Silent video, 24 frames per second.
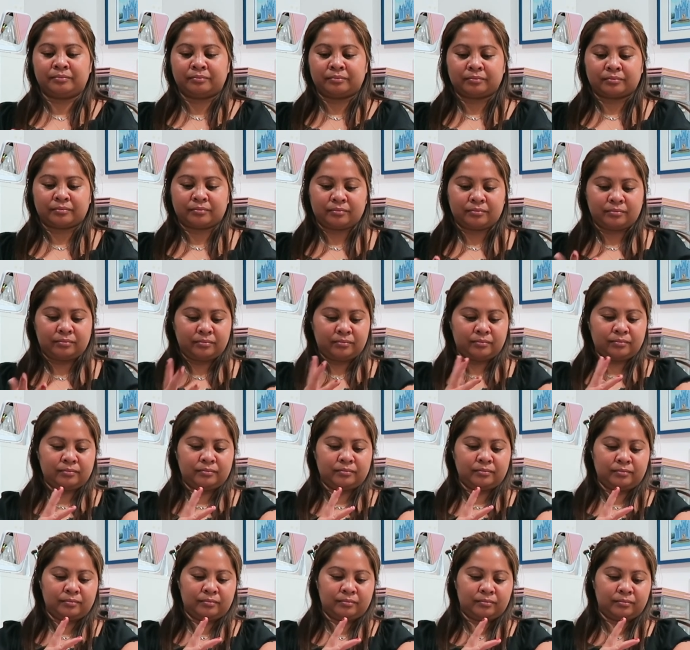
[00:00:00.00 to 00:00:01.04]

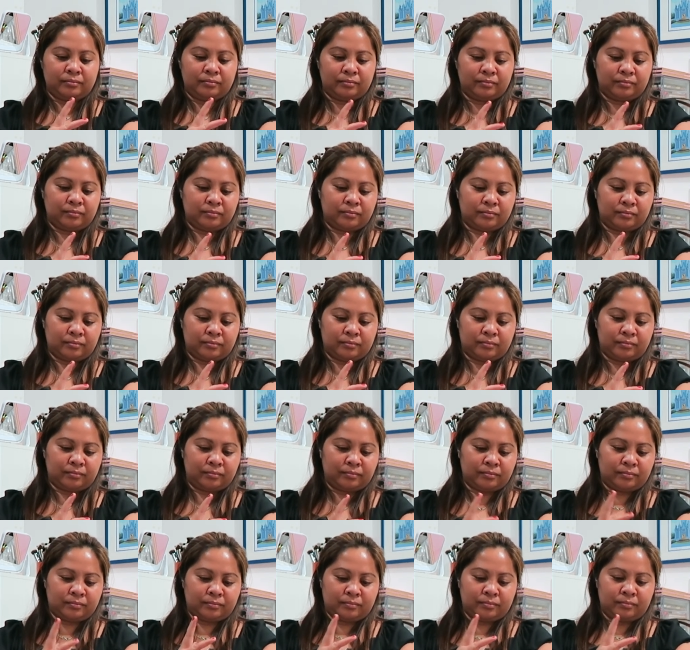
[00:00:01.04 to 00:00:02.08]

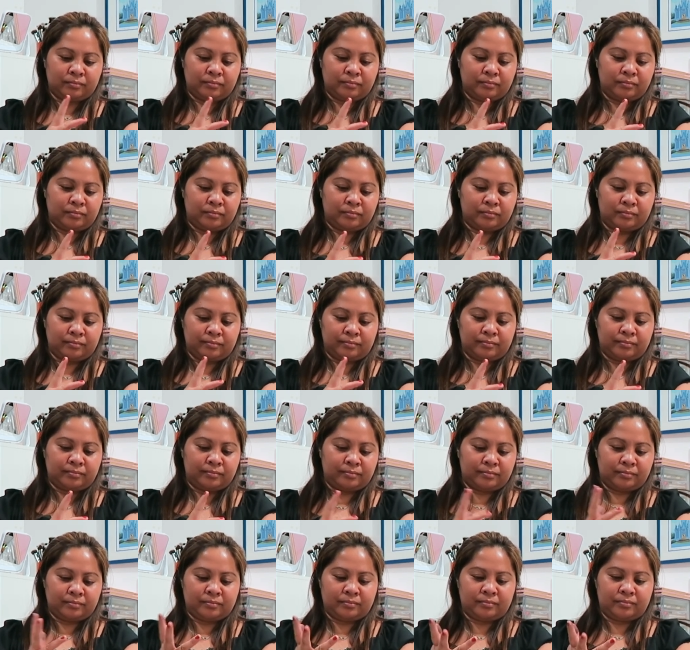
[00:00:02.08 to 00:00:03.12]

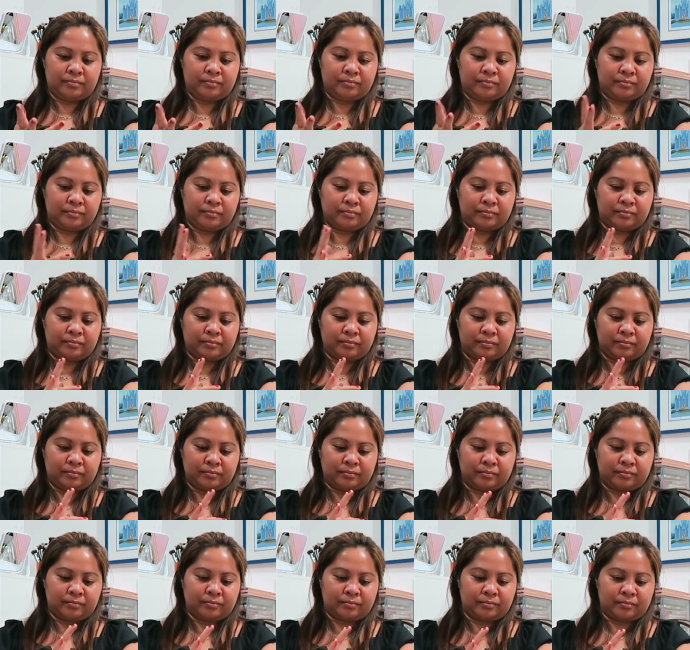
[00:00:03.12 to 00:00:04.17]
No one is speaking in this clip.